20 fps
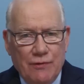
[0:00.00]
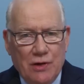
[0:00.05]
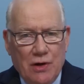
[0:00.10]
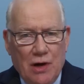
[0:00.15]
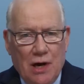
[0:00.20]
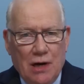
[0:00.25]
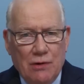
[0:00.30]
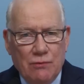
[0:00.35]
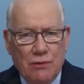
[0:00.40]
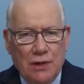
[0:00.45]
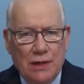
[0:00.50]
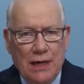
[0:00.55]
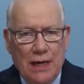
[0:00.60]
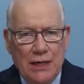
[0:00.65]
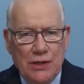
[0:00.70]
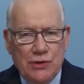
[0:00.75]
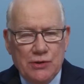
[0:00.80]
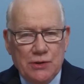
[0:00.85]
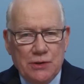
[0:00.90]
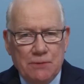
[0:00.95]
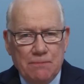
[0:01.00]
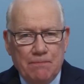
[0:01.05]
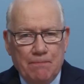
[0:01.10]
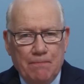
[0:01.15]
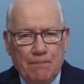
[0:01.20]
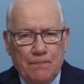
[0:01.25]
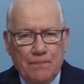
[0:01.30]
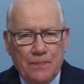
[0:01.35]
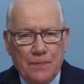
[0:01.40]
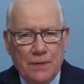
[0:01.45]
the congregation.
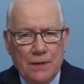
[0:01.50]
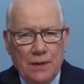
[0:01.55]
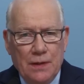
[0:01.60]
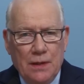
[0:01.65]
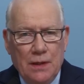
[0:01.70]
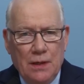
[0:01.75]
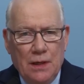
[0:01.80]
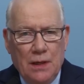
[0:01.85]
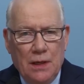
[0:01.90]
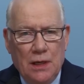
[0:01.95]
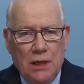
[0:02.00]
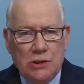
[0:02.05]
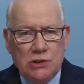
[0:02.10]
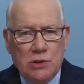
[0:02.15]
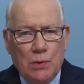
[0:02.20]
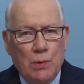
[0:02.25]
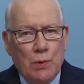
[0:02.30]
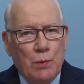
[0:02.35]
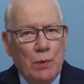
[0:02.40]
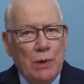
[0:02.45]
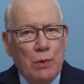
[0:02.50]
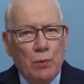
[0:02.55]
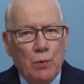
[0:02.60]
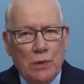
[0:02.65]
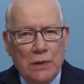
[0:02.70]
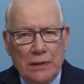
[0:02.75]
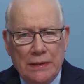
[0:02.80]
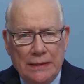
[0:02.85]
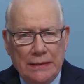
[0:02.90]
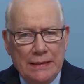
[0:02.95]
So when we
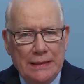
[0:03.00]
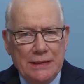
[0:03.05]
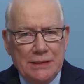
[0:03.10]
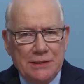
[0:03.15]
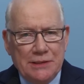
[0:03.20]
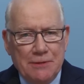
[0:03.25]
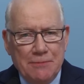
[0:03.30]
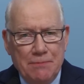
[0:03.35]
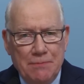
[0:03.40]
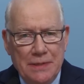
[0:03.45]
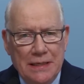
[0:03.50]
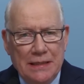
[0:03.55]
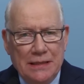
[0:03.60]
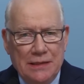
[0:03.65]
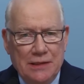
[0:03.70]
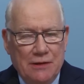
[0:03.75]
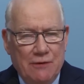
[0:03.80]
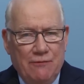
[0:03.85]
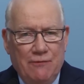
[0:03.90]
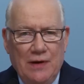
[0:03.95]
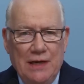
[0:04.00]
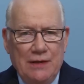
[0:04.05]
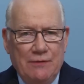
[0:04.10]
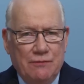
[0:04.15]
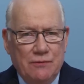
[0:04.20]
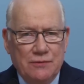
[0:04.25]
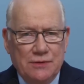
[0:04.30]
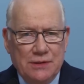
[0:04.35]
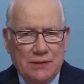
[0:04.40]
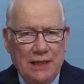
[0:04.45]
willingly submit to the
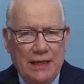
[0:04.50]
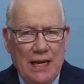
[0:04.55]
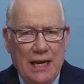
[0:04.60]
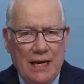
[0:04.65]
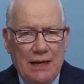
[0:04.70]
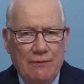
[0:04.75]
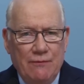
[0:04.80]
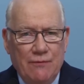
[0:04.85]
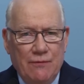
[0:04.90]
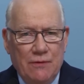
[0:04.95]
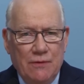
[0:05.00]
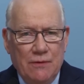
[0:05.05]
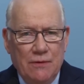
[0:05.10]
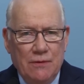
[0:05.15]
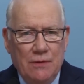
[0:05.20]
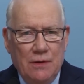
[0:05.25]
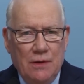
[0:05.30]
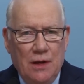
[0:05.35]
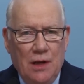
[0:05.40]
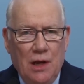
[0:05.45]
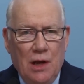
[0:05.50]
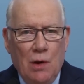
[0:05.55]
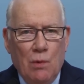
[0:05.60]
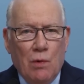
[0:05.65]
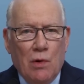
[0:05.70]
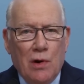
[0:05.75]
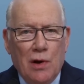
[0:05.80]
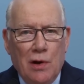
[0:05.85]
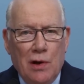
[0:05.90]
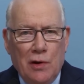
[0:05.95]
faithful slave,
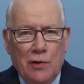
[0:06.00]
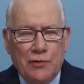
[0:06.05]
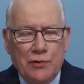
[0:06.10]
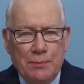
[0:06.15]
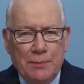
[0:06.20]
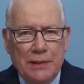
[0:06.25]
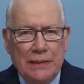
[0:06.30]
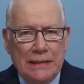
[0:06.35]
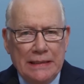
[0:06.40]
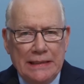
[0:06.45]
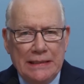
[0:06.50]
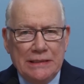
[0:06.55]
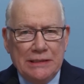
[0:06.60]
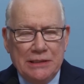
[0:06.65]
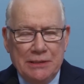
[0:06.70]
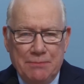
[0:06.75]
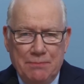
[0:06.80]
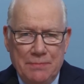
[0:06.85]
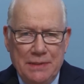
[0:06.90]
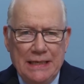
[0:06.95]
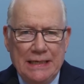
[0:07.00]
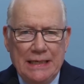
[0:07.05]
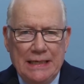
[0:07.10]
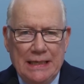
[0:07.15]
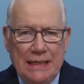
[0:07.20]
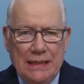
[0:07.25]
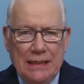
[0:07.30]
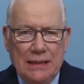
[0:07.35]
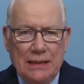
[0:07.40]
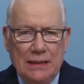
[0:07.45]
we're ultimately
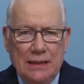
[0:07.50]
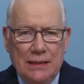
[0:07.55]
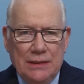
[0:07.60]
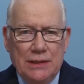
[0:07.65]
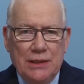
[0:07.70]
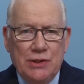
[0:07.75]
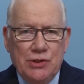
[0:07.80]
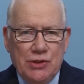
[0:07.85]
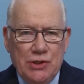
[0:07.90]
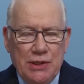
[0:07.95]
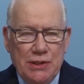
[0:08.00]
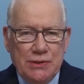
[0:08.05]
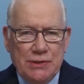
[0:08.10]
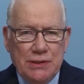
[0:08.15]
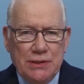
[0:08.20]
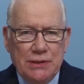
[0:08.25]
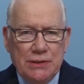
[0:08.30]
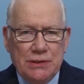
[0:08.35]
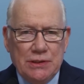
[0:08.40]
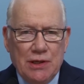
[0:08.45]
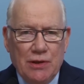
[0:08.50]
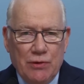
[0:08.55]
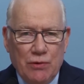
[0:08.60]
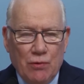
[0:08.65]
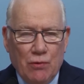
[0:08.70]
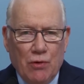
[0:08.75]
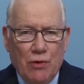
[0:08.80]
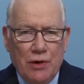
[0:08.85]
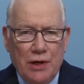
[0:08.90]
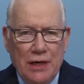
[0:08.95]
submitting to Jesus'
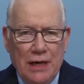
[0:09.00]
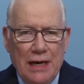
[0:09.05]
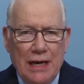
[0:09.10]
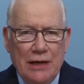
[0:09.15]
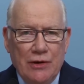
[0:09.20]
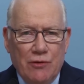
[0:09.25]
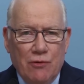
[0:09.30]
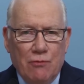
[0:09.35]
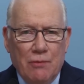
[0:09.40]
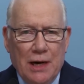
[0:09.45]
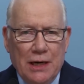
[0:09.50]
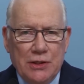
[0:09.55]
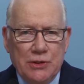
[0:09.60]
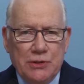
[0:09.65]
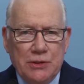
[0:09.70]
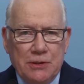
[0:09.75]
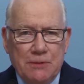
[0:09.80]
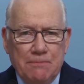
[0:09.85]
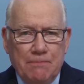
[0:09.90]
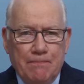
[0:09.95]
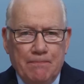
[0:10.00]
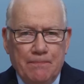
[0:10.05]
authority and direction.